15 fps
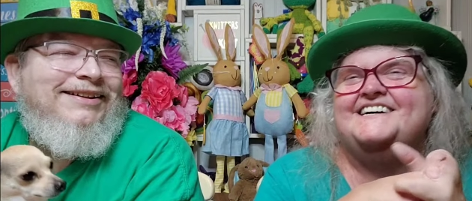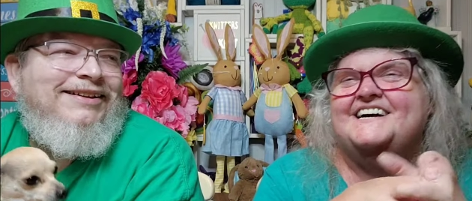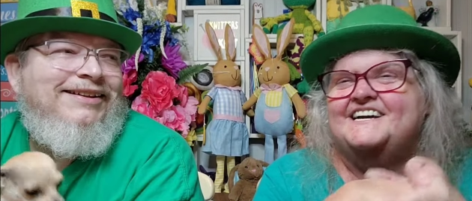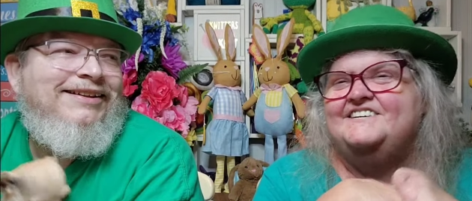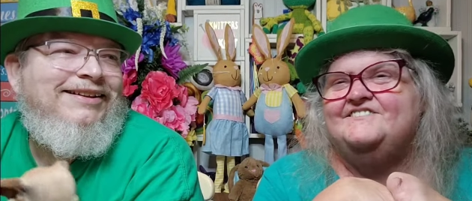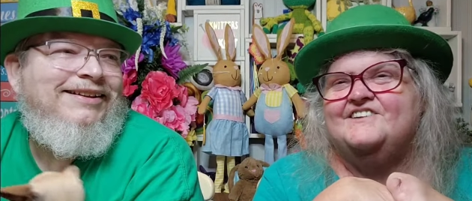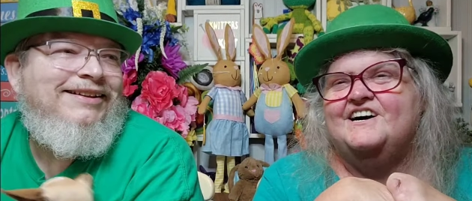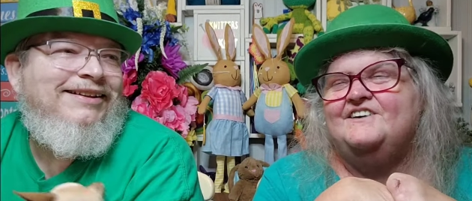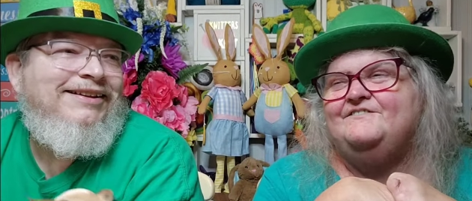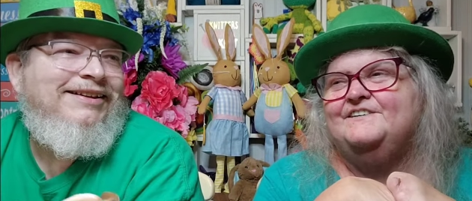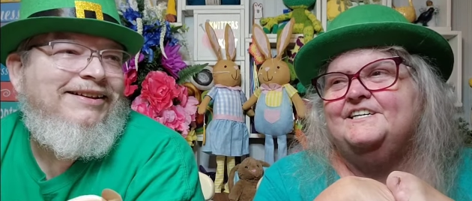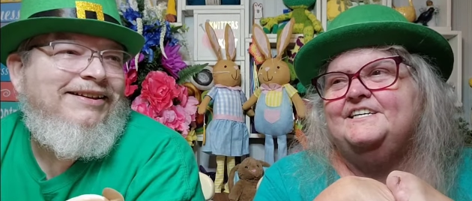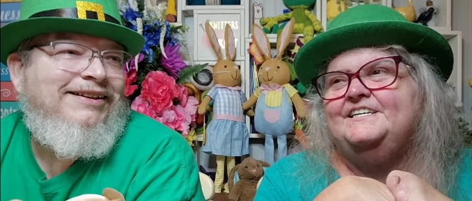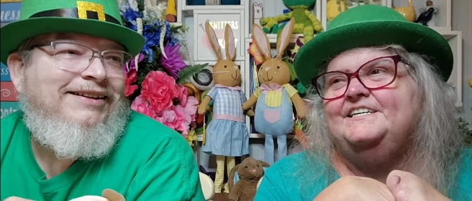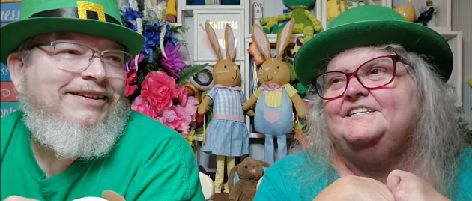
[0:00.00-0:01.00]
Speaker 1: he's off
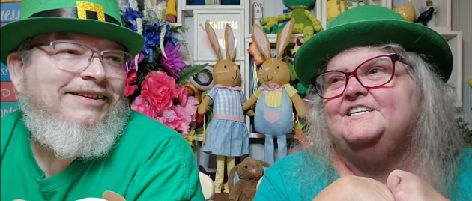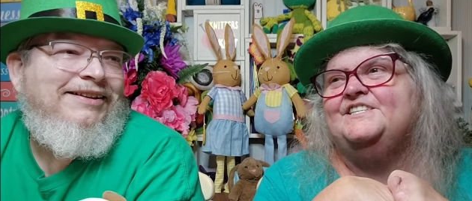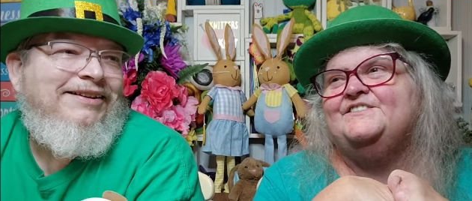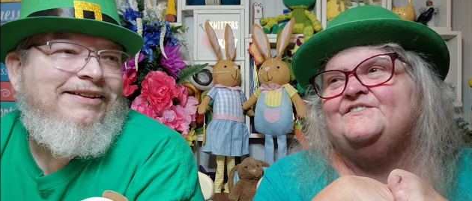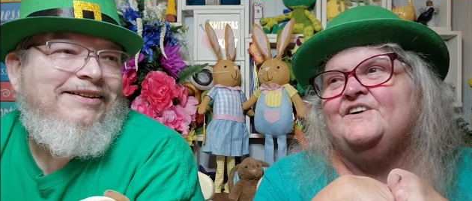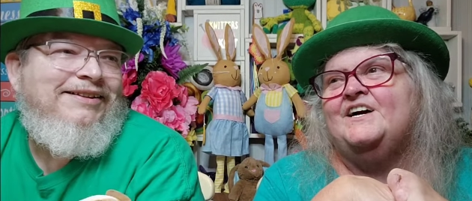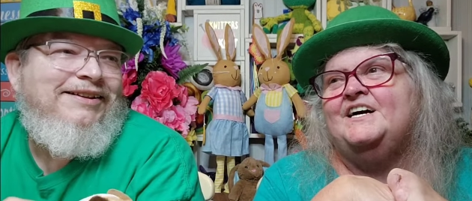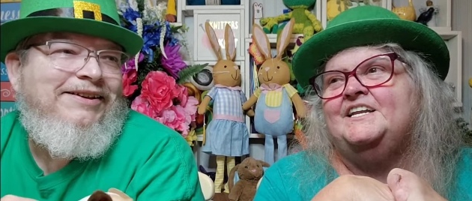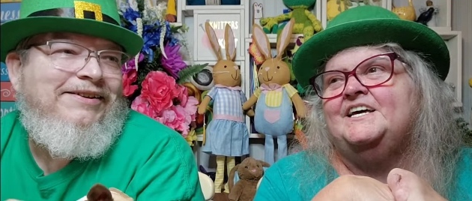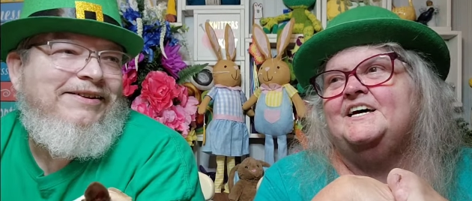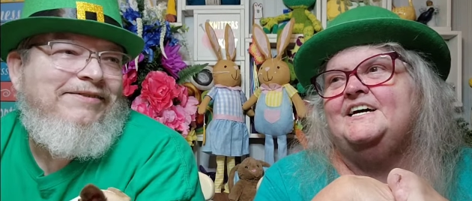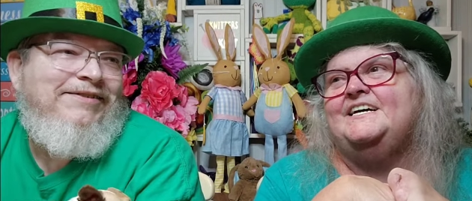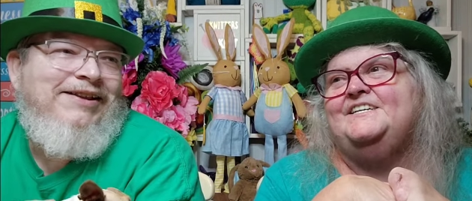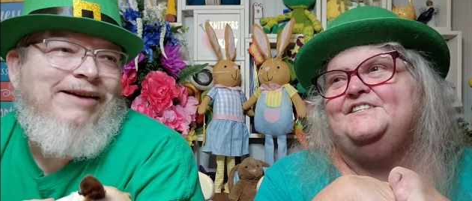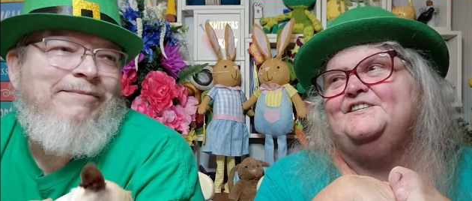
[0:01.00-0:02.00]
again. It's Friday.
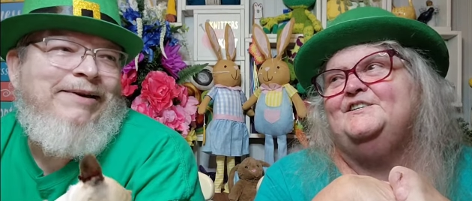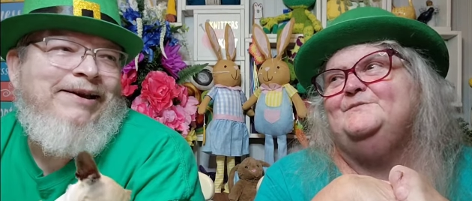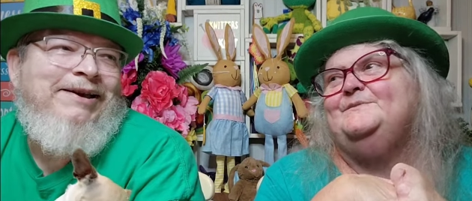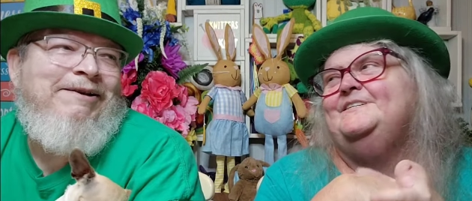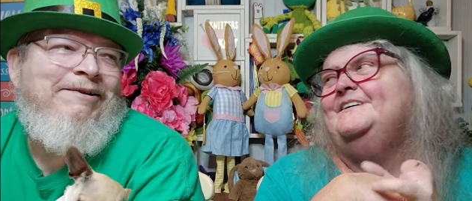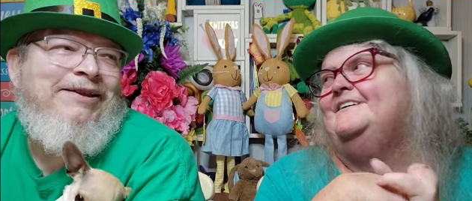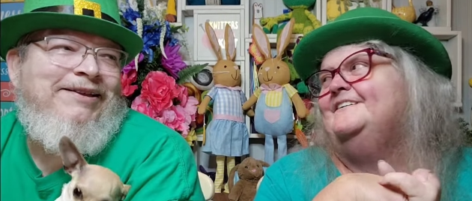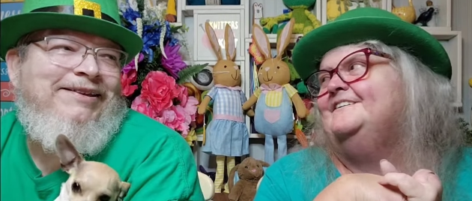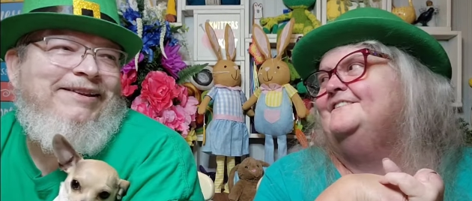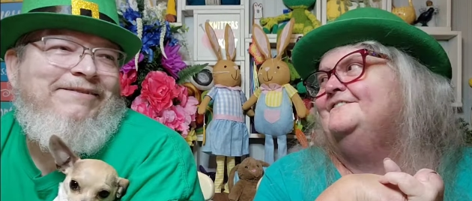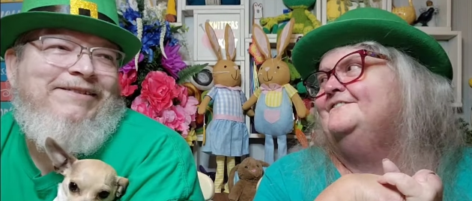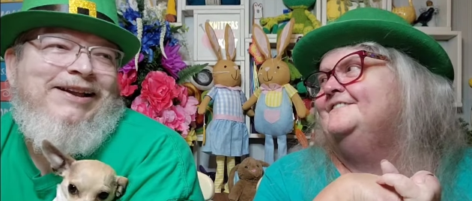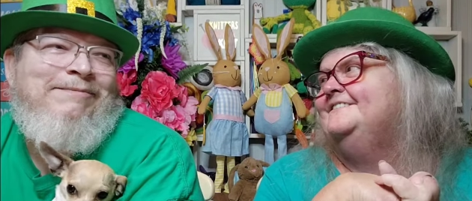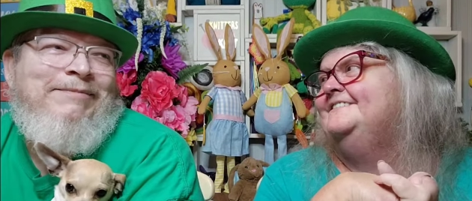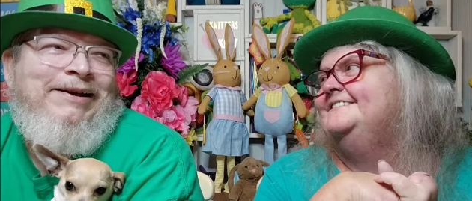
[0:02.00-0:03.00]
Every time, I go, to,
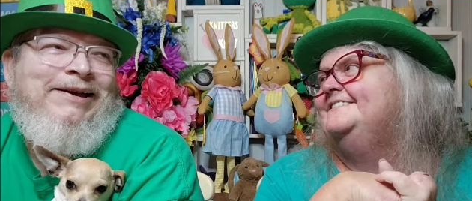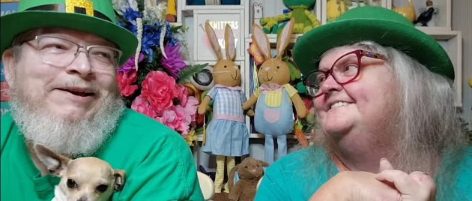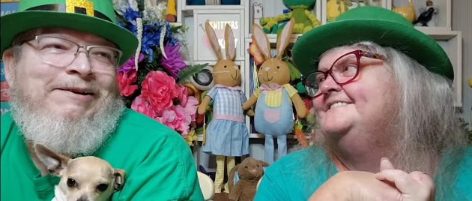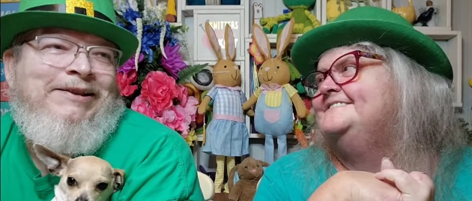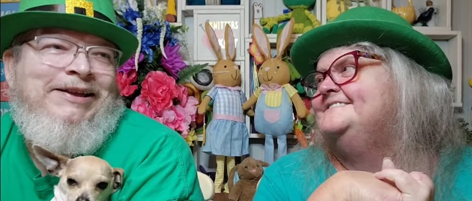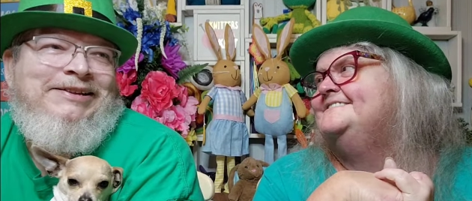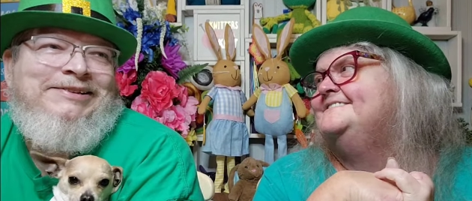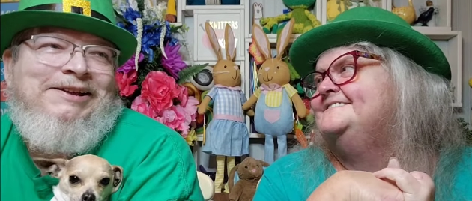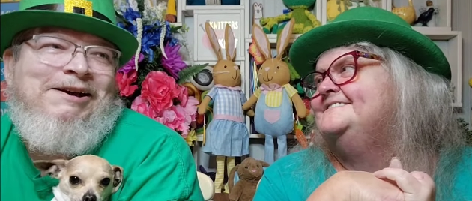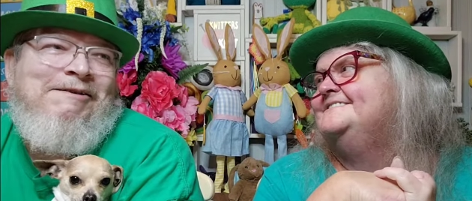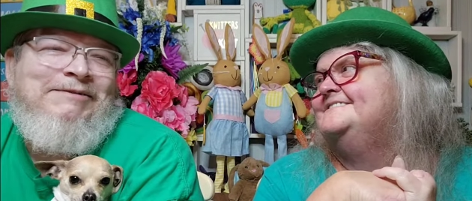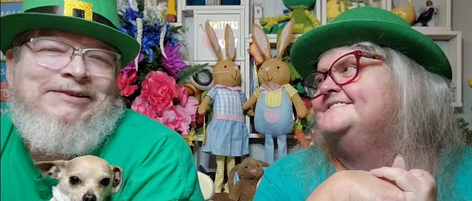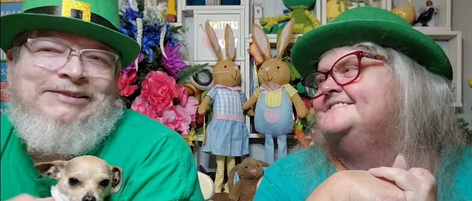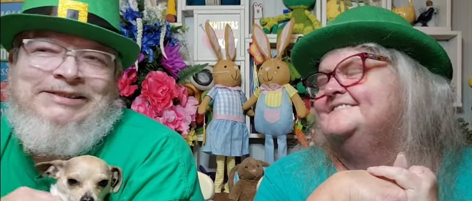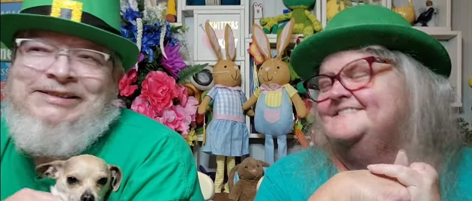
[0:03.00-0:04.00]
every time I
Speaker 2: go to his
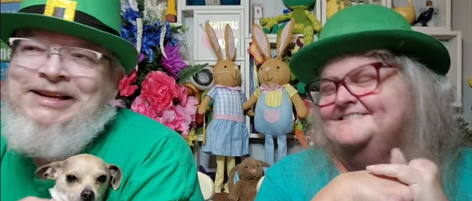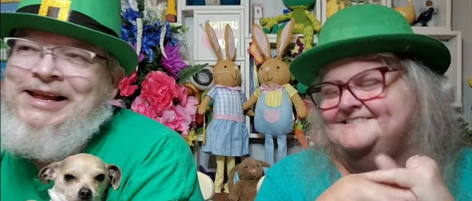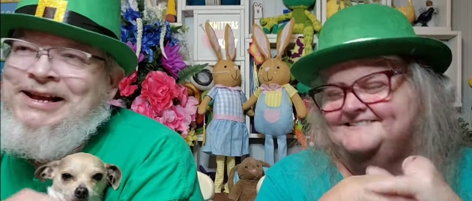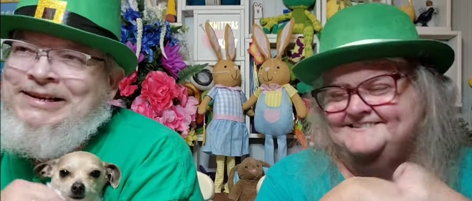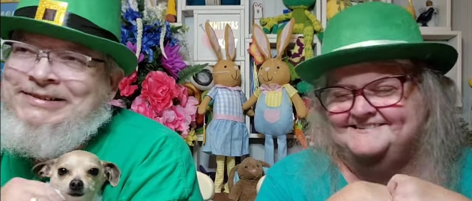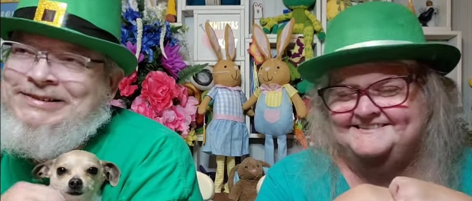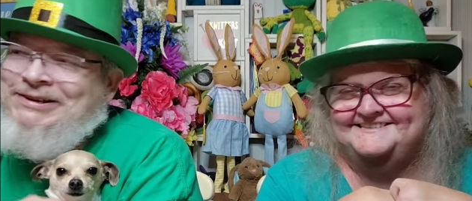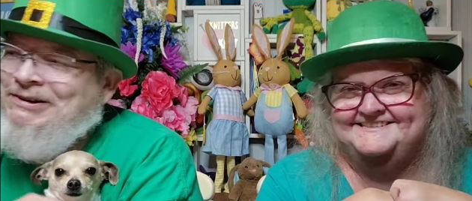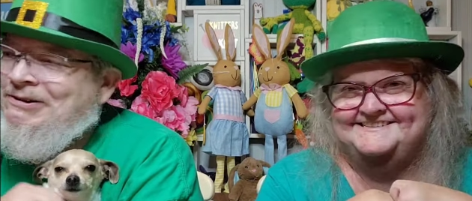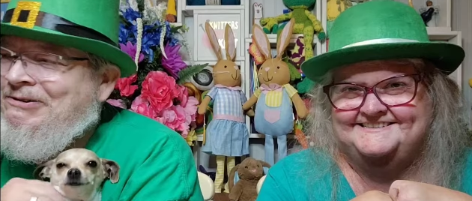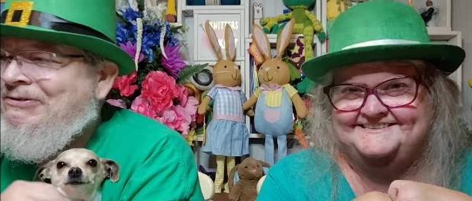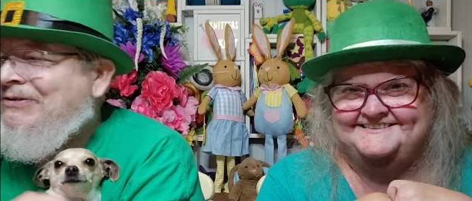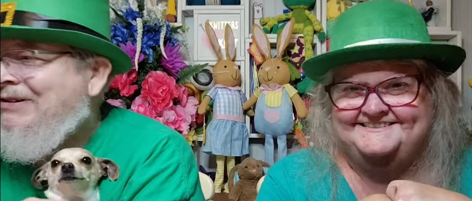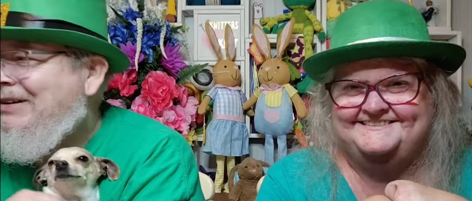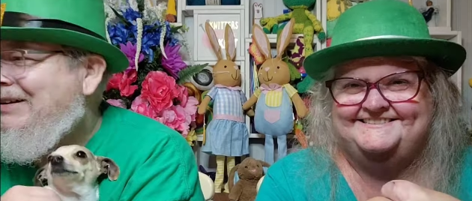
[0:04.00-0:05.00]
office, his lights off.